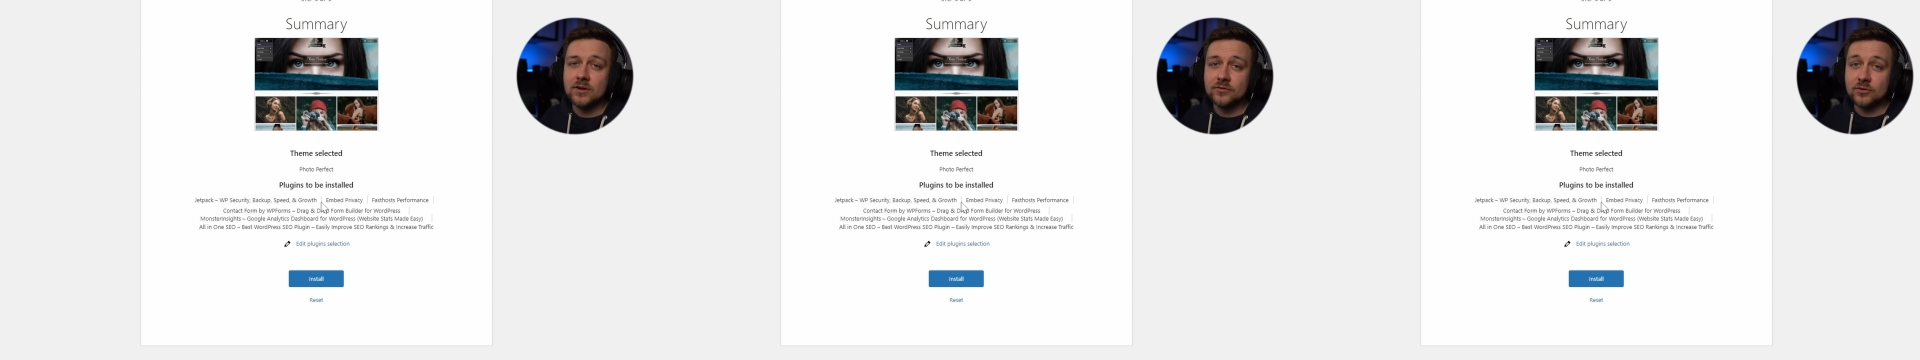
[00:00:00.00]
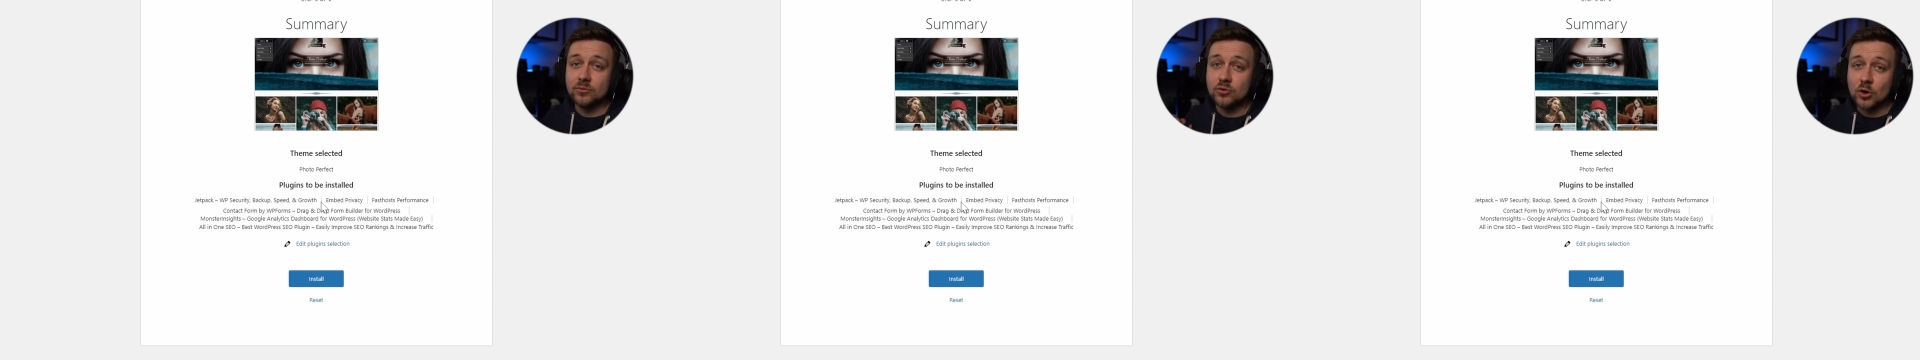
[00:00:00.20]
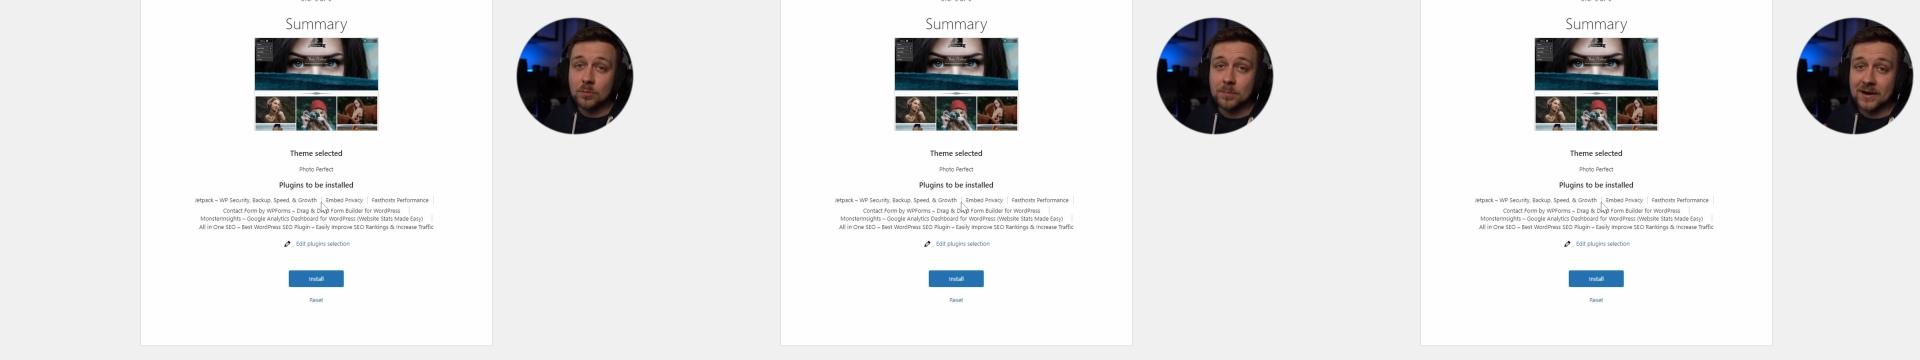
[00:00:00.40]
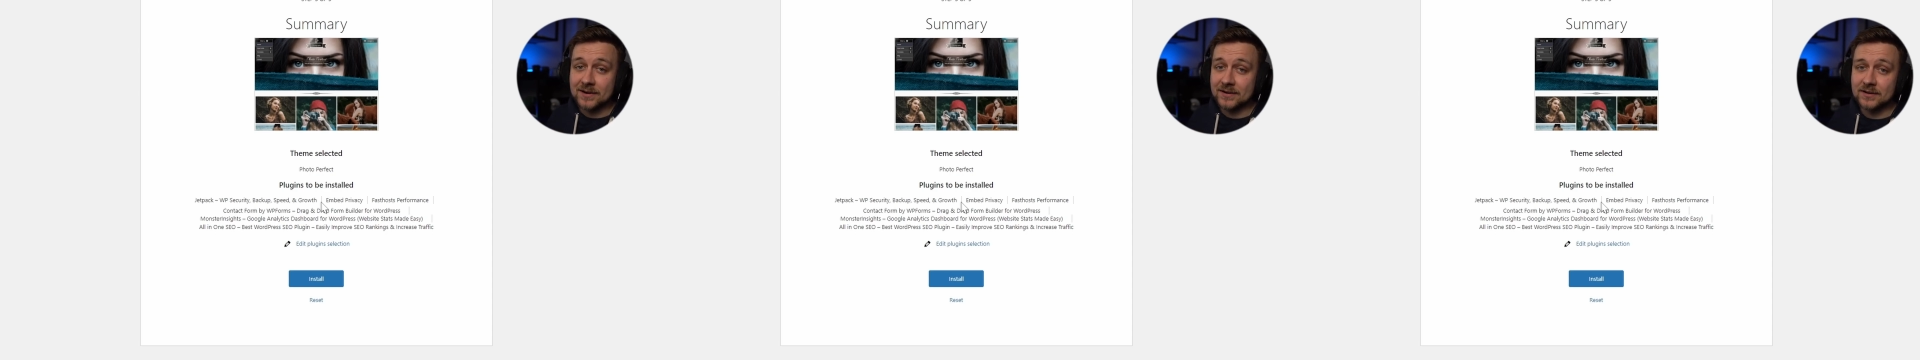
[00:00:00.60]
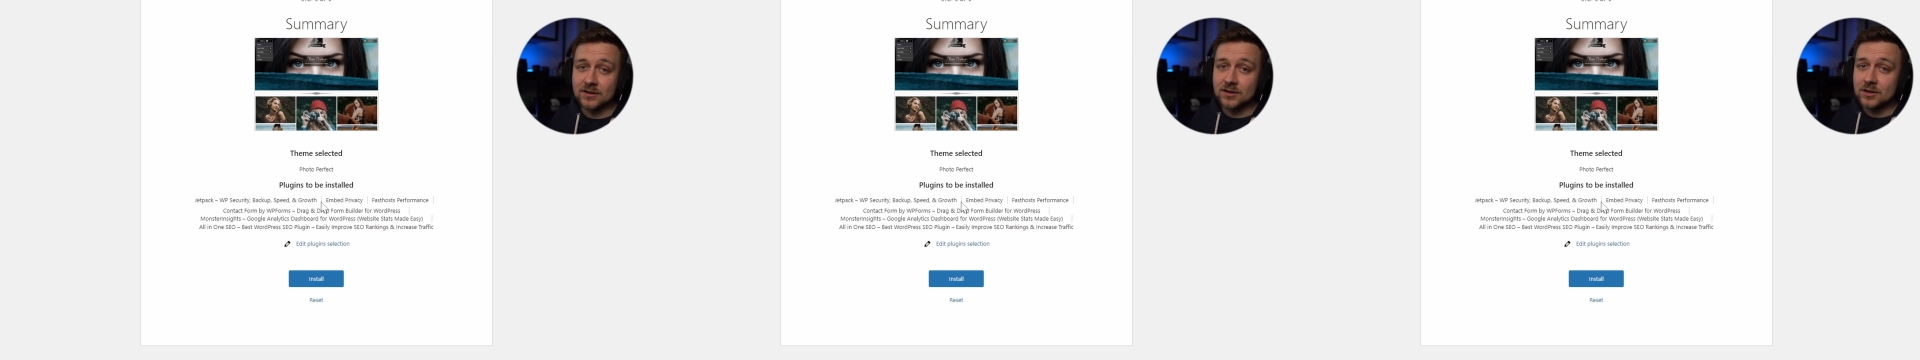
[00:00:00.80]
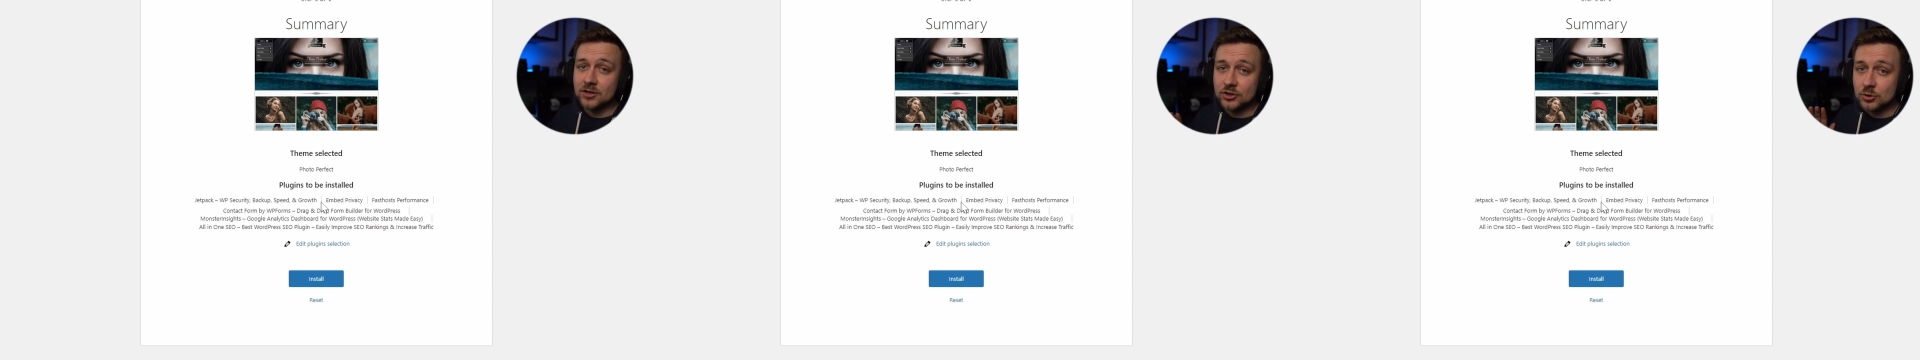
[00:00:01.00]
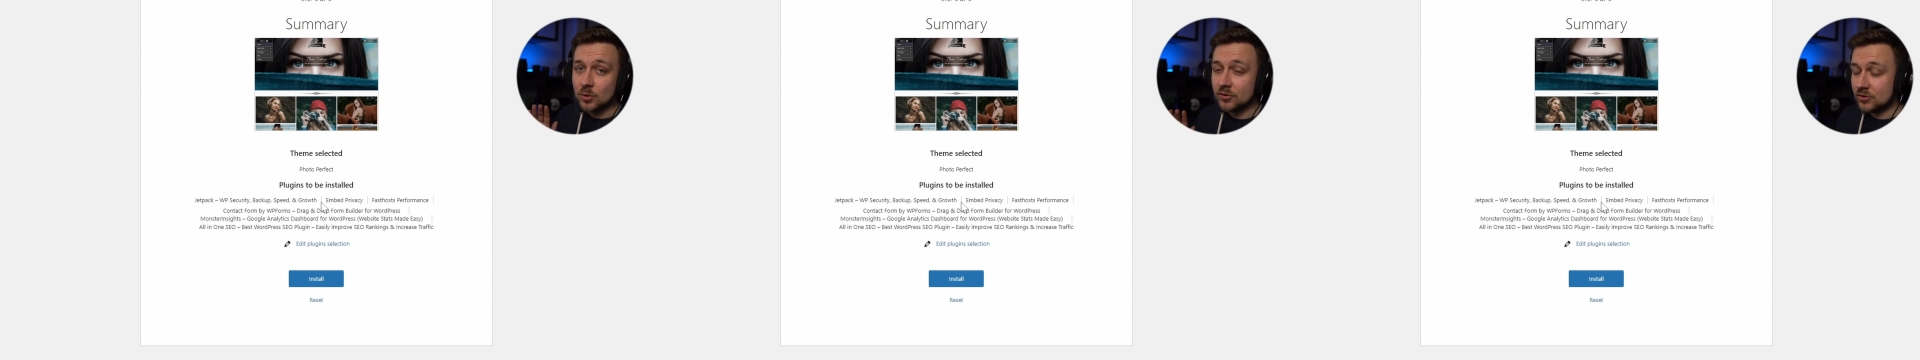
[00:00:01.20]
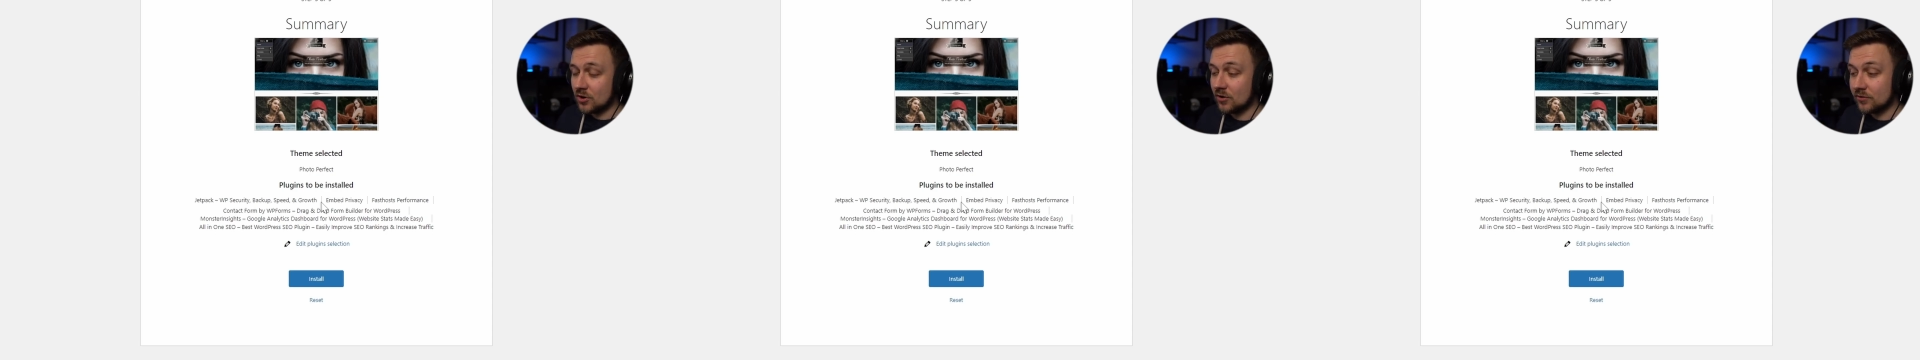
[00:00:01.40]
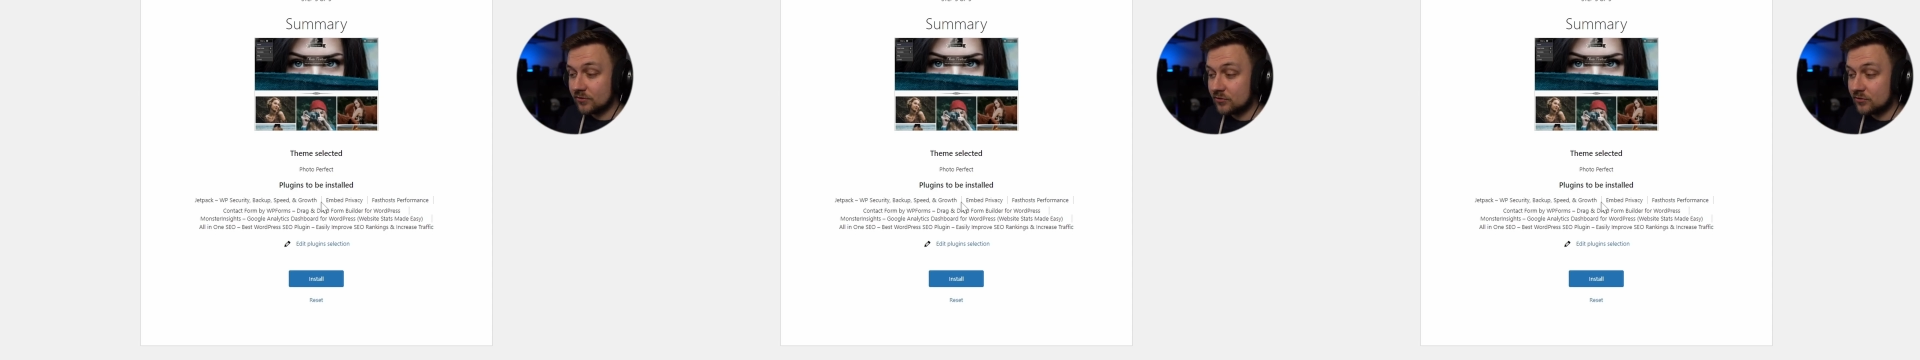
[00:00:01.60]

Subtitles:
So don't panic. You are not